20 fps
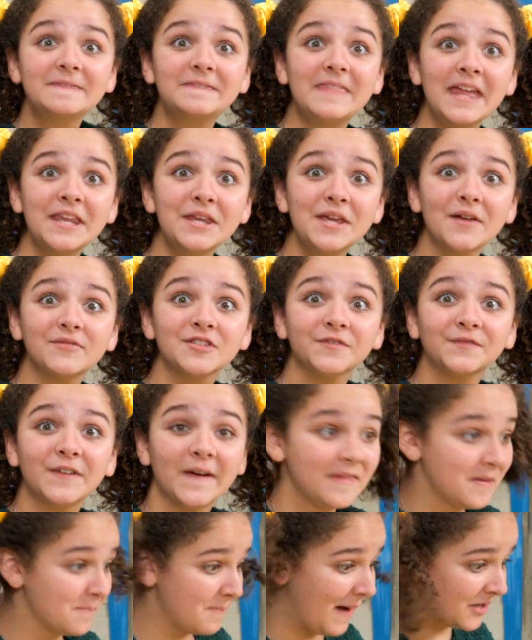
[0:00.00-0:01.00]
then you have to
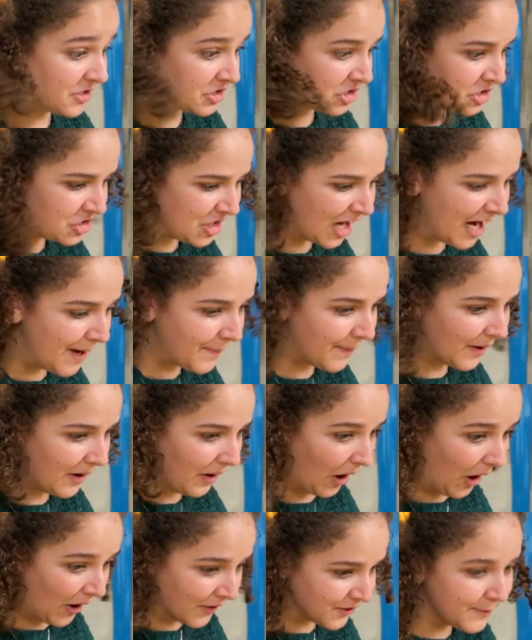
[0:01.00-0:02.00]
find the matching shape
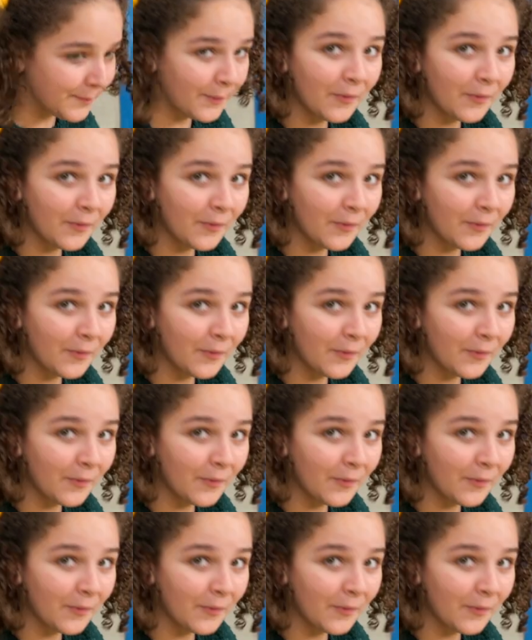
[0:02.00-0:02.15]
on the